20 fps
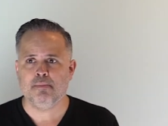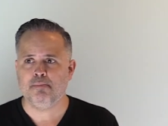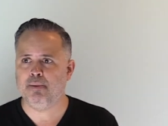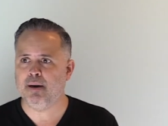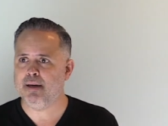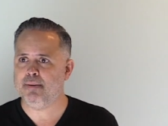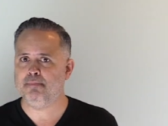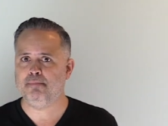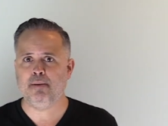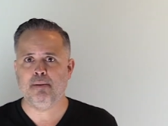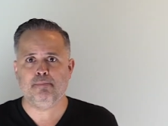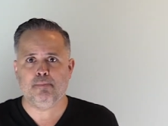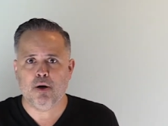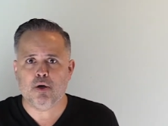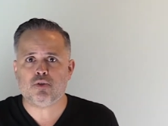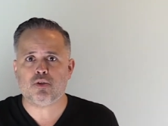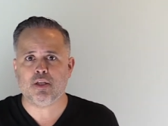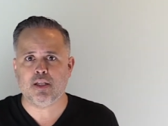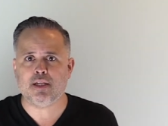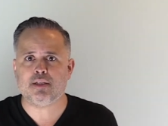But
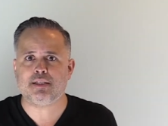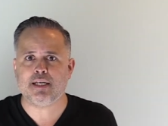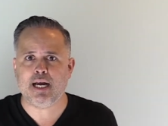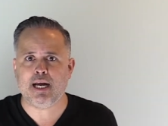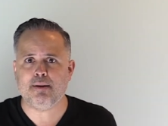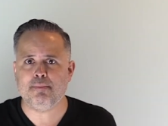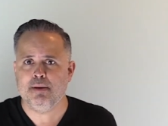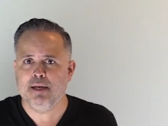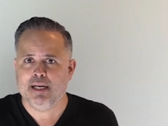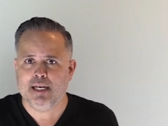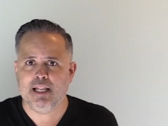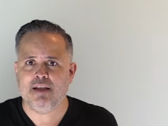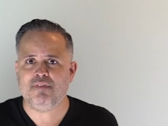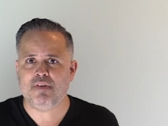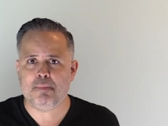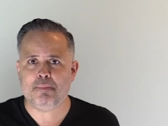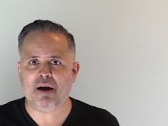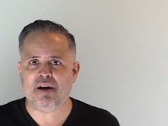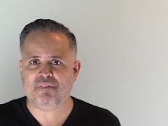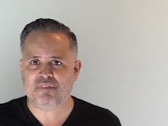most of the time,
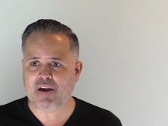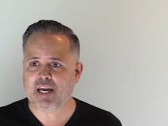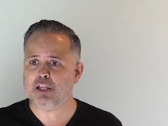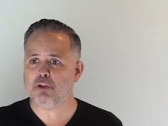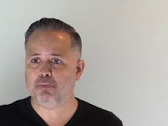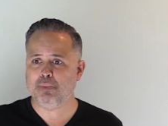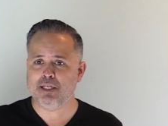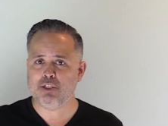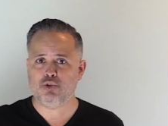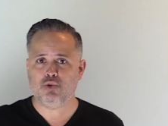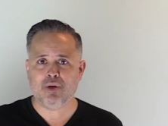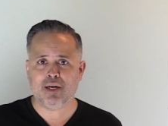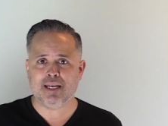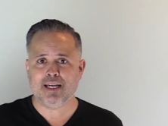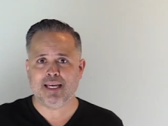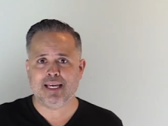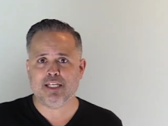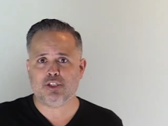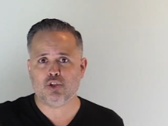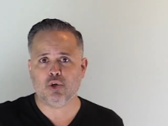living by faith means you're going to
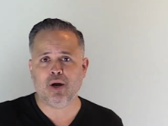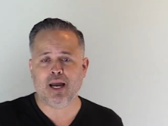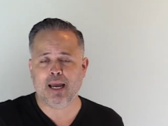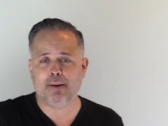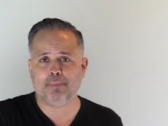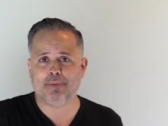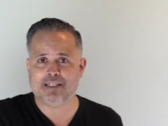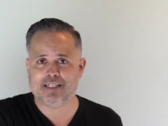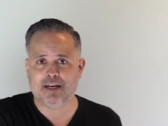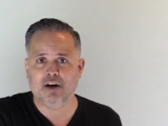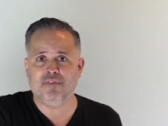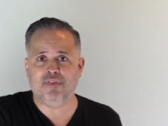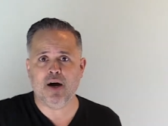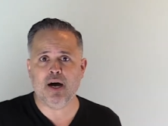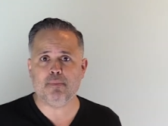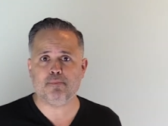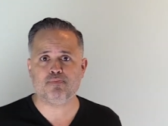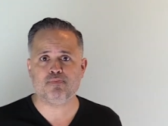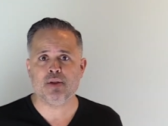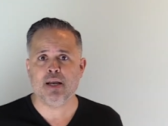get your happy self
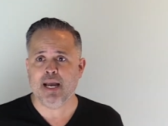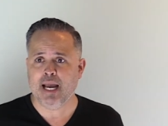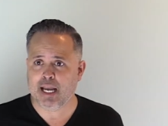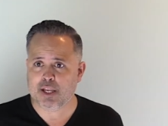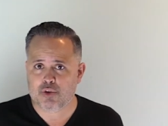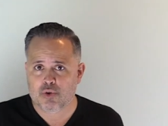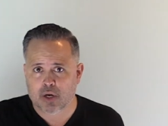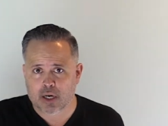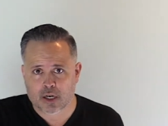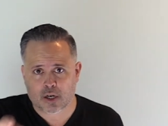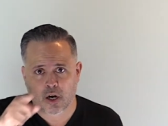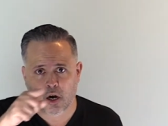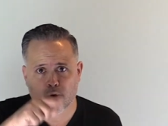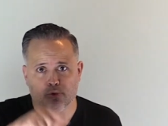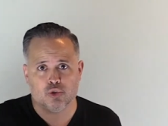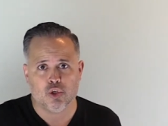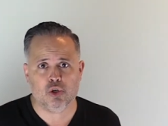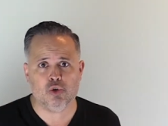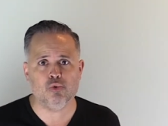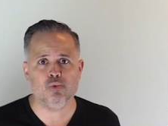up and you're going to go
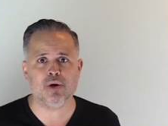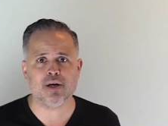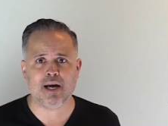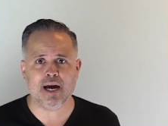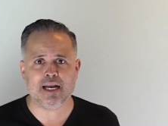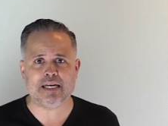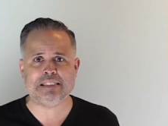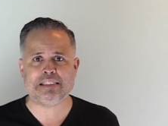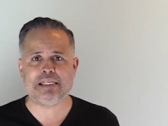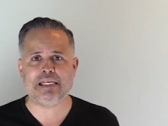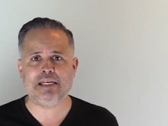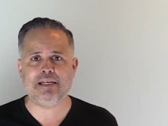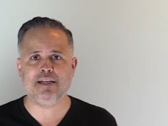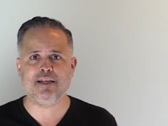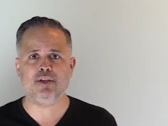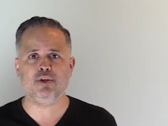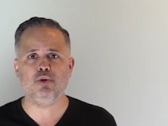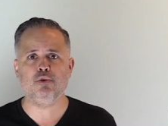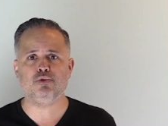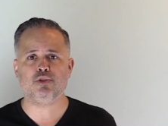do what God is
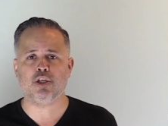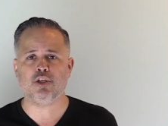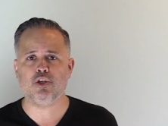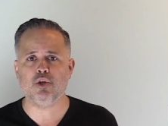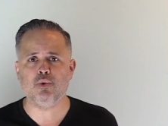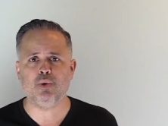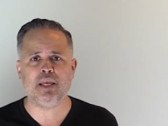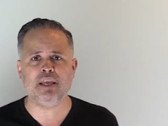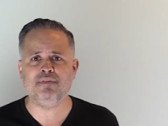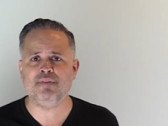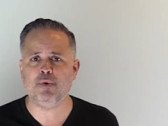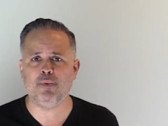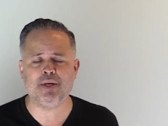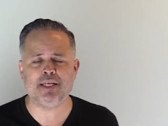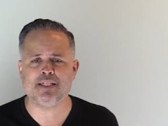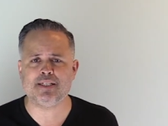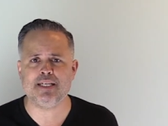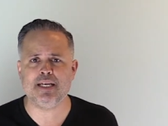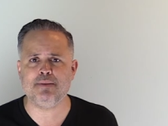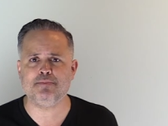leading you to do, even when
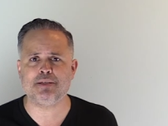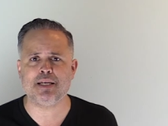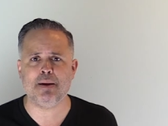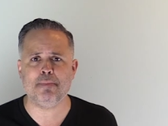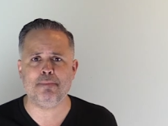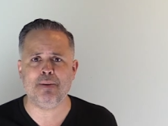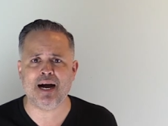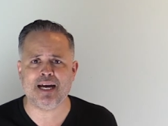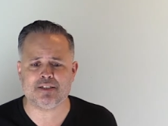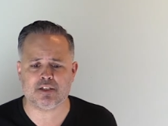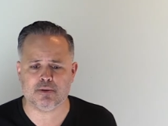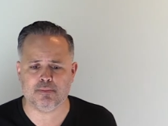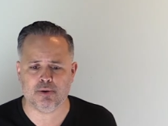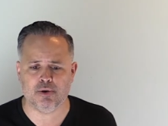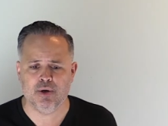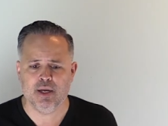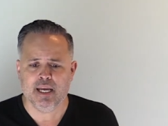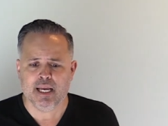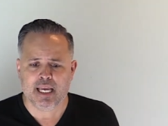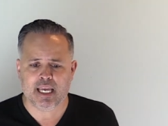it seems
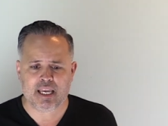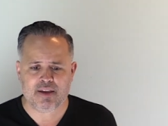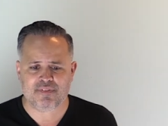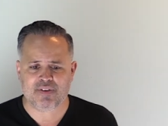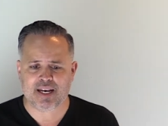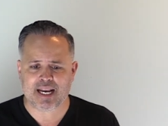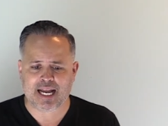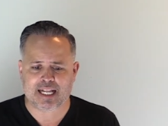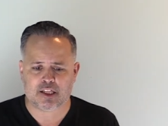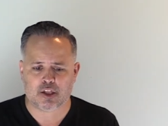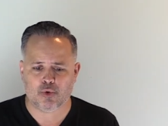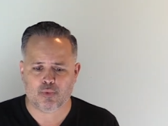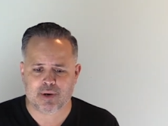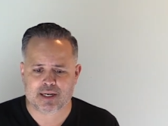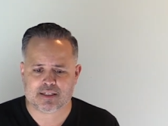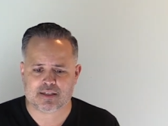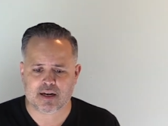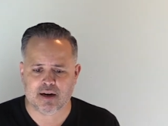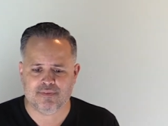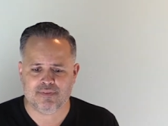impossible, even at the
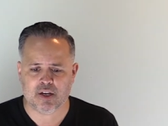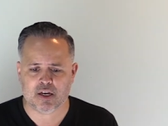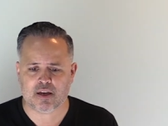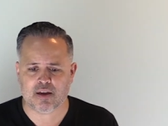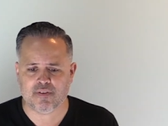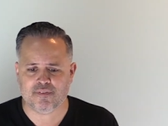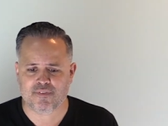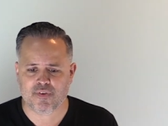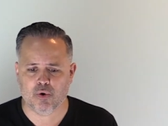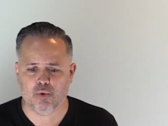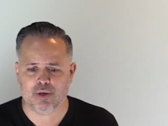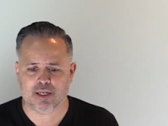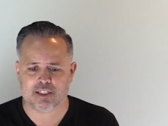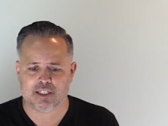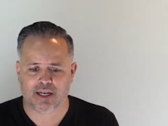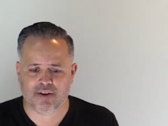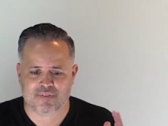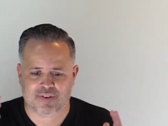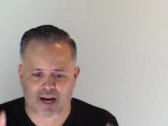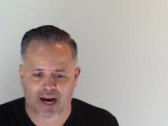risk of looking foolish.
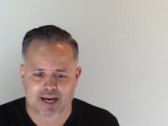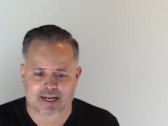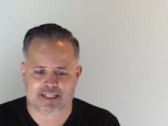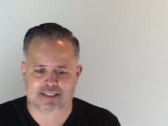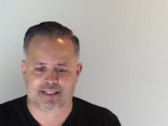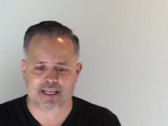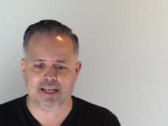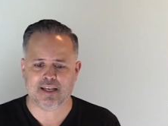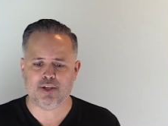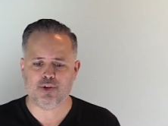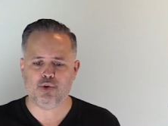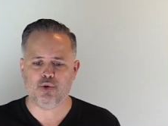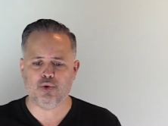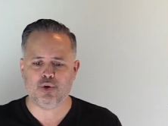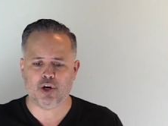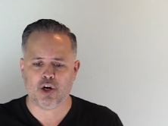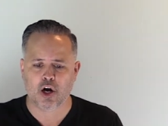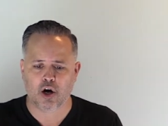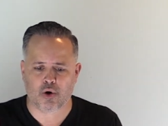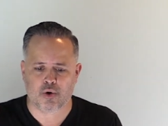If God is telling you to
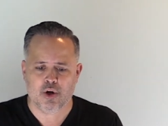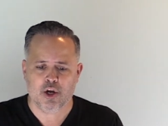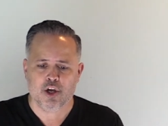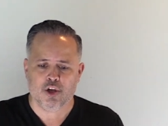go,